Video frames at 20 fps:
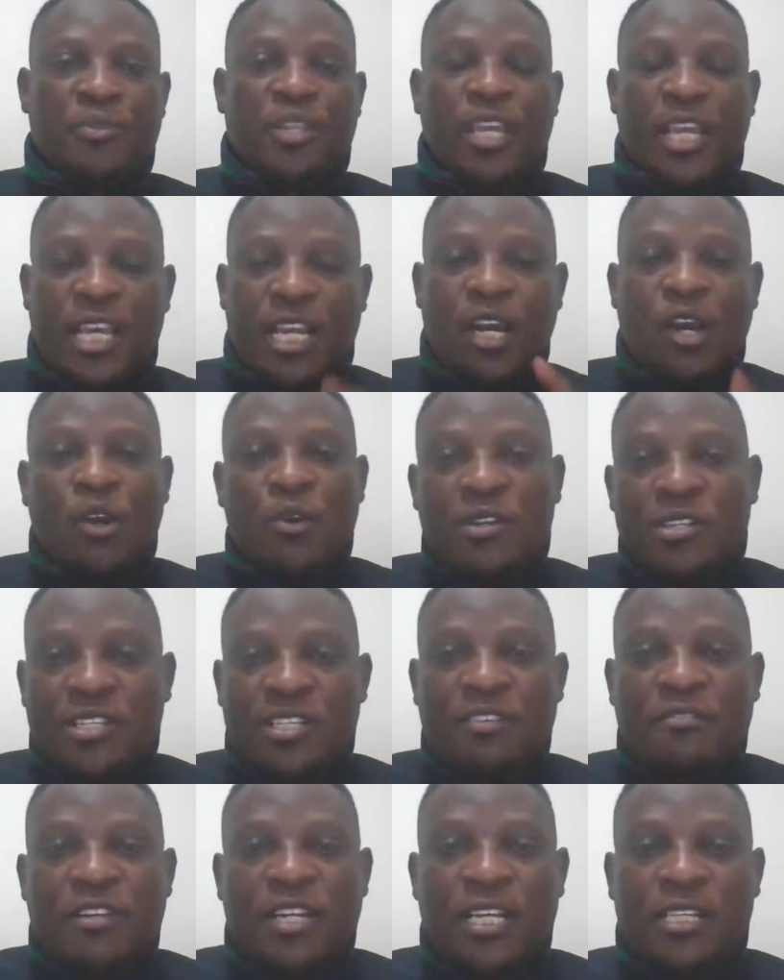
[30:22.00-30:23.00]
And I always
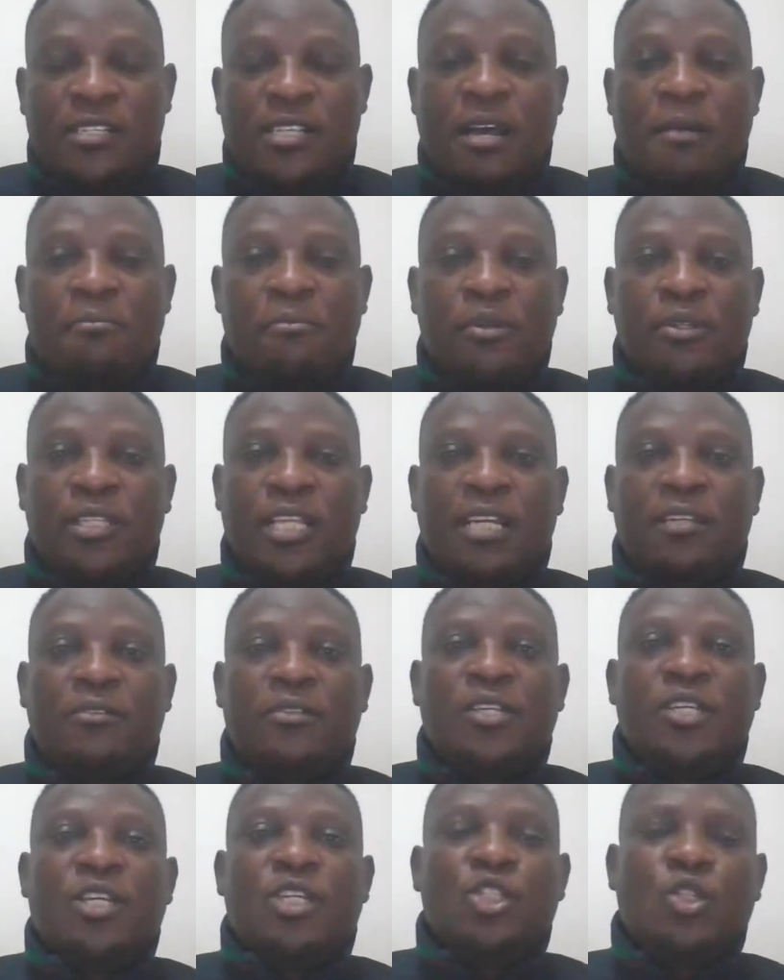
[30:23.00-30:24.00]
give an example that
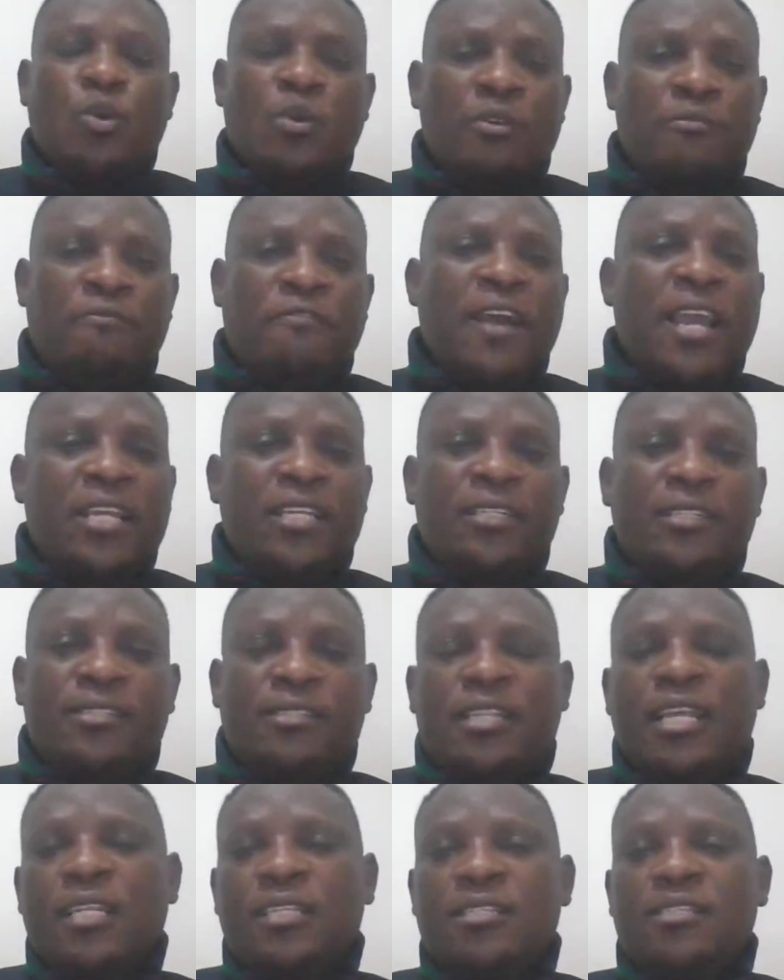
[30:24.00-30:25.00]
you will find
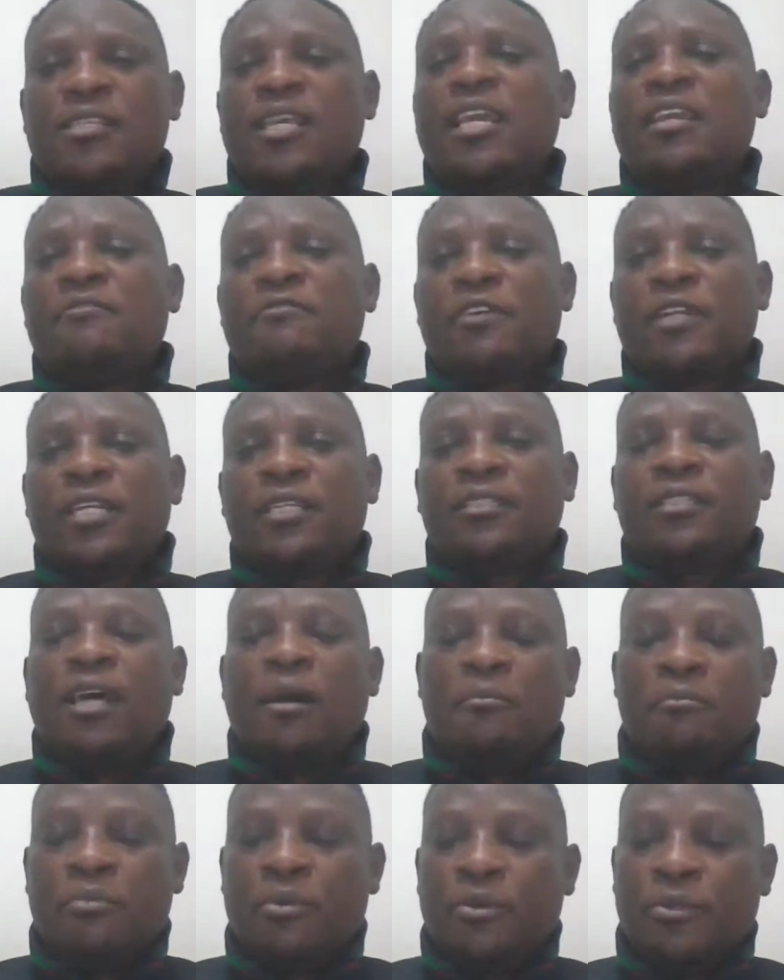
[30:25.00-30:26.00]
that saying, for
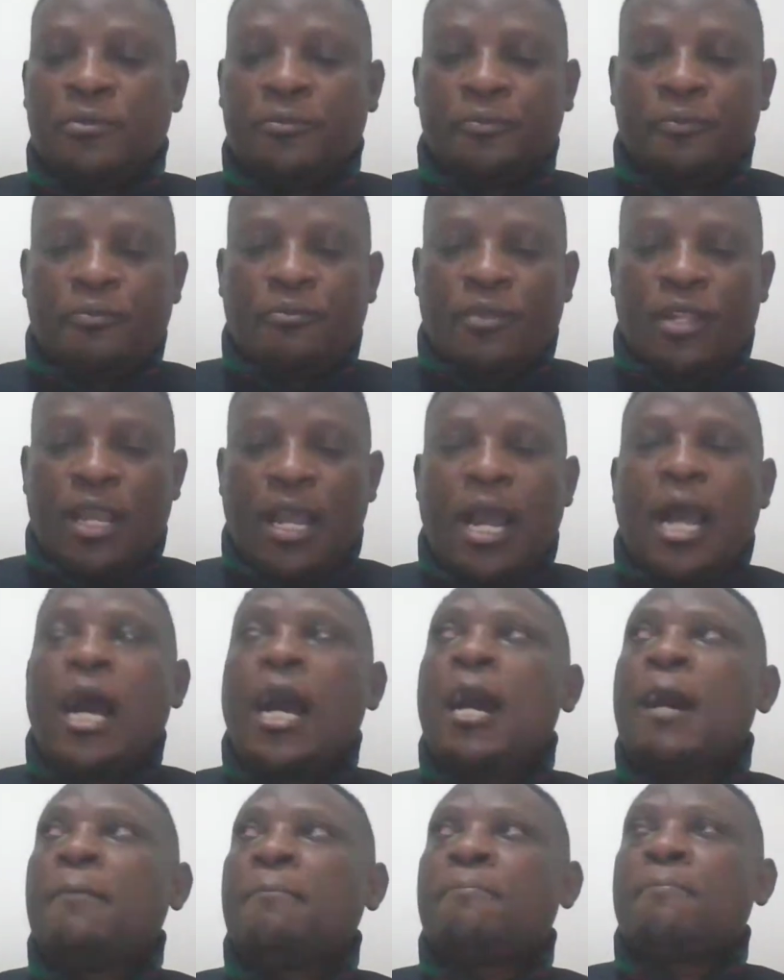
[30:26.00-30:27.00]
example,
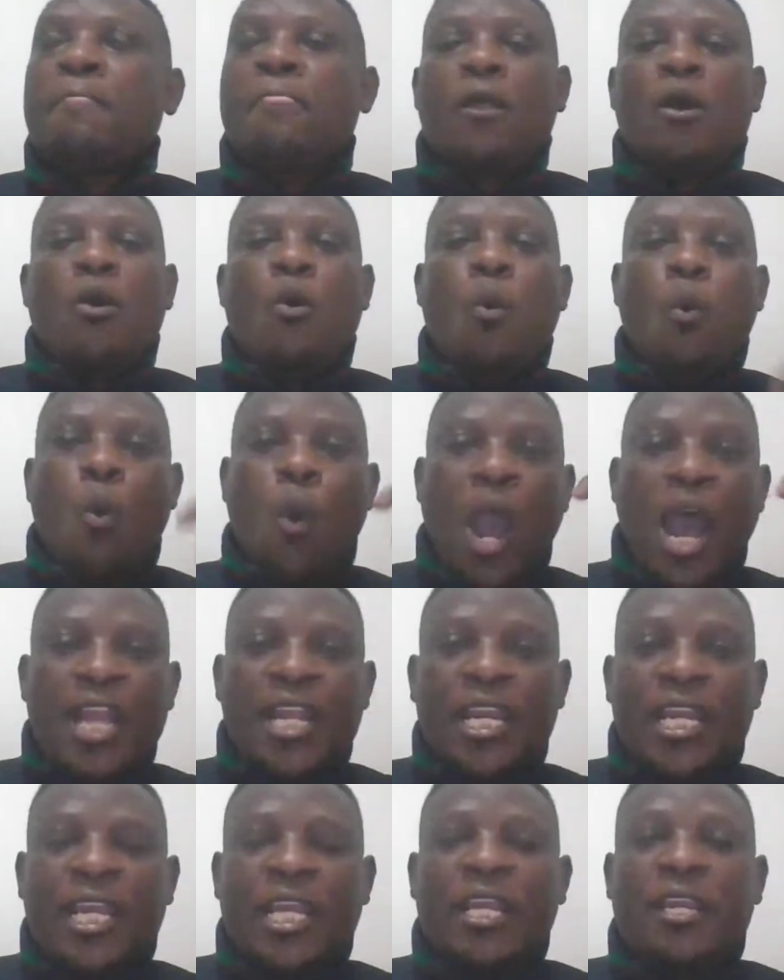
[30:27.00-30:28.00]
1
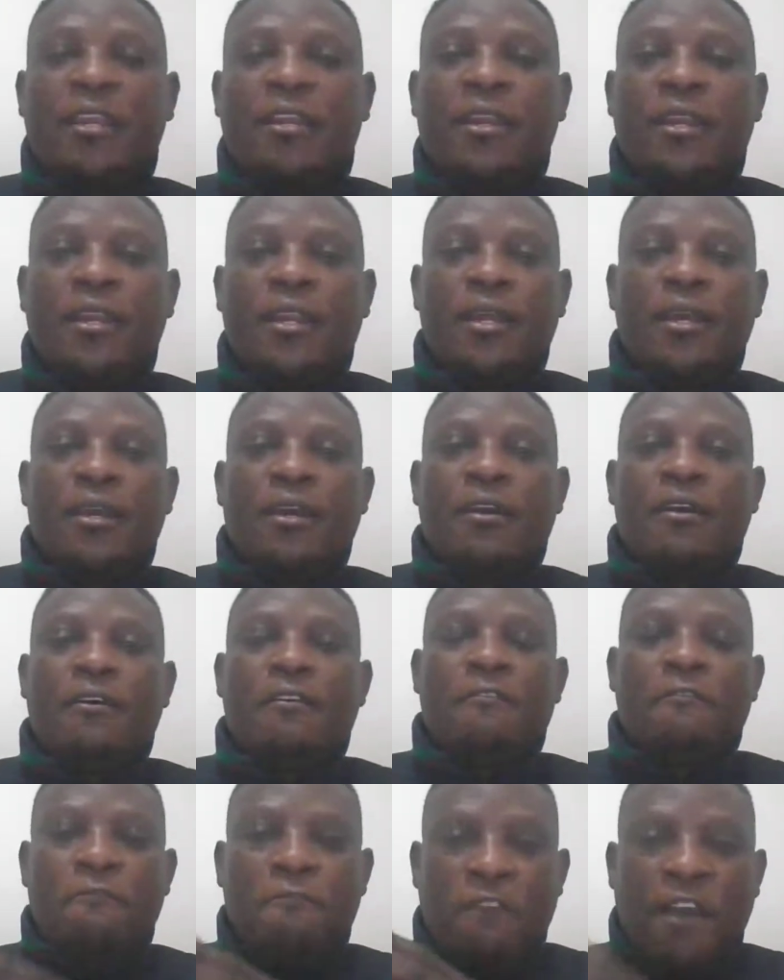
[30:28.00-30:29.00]
in
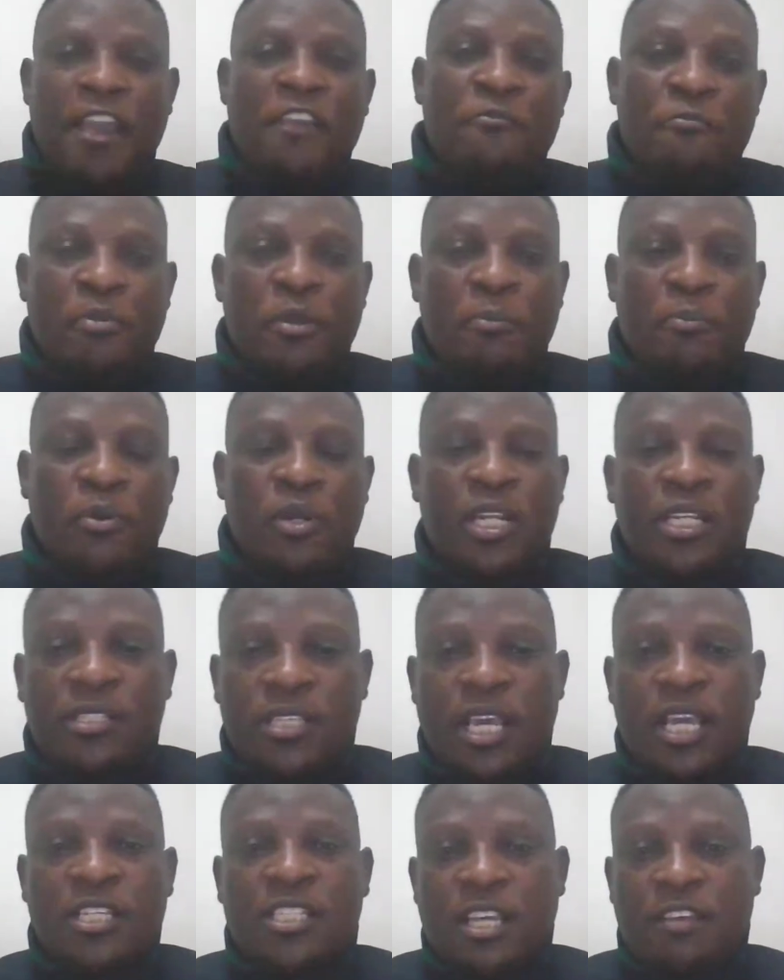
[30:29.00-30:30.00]
5 people is
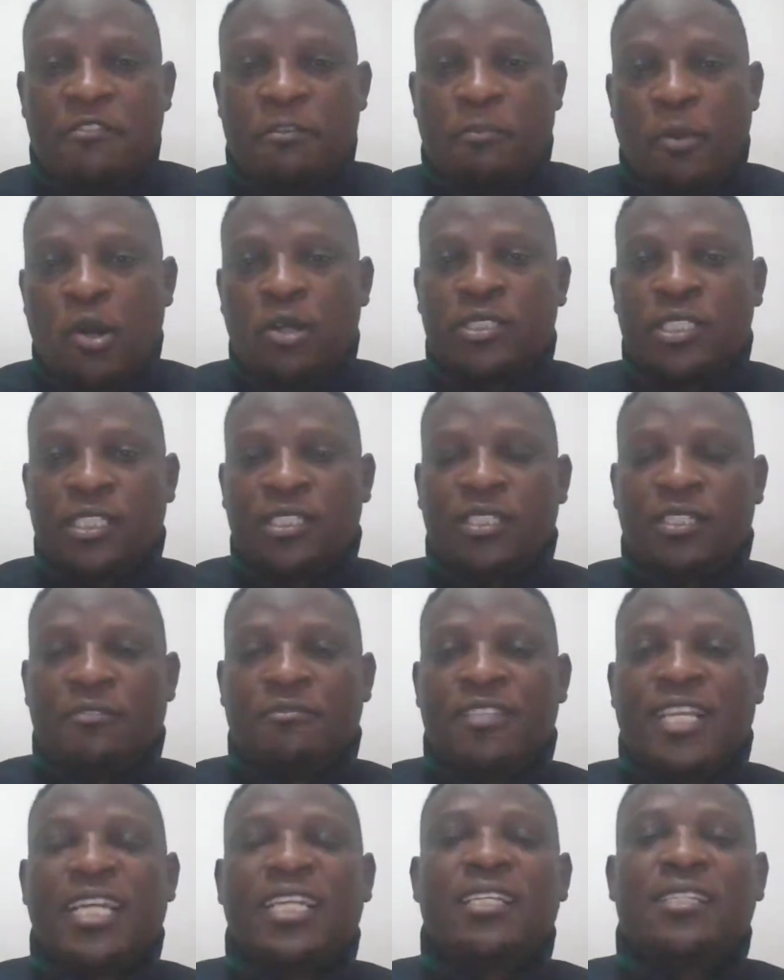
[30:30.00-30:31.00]
HIV positive.
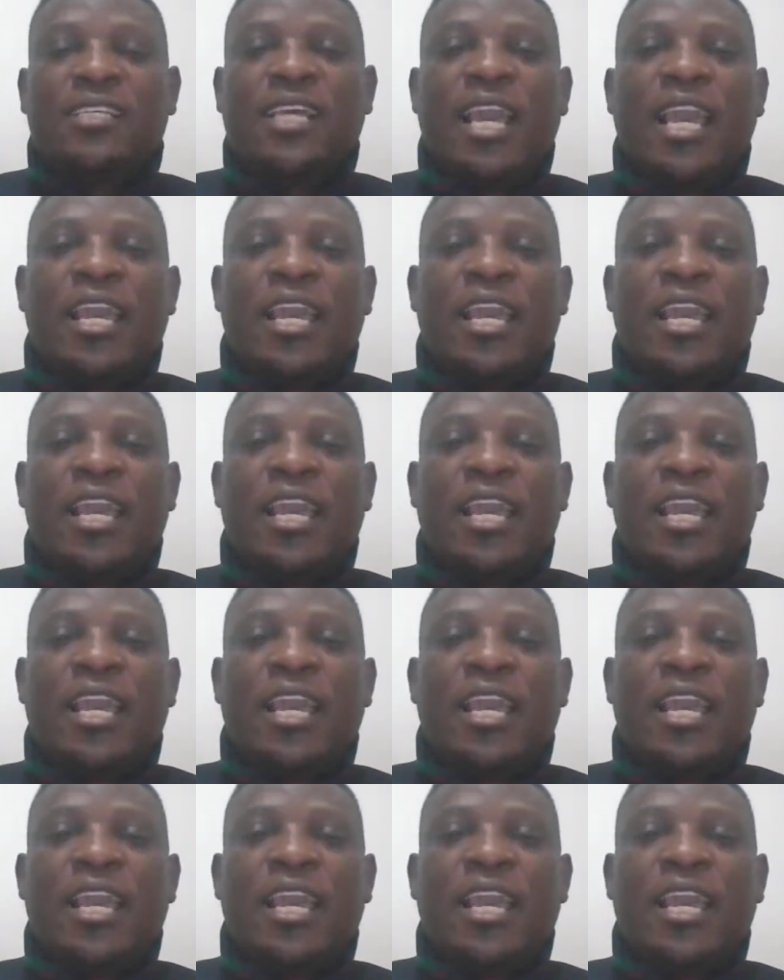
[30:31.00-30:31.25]
That is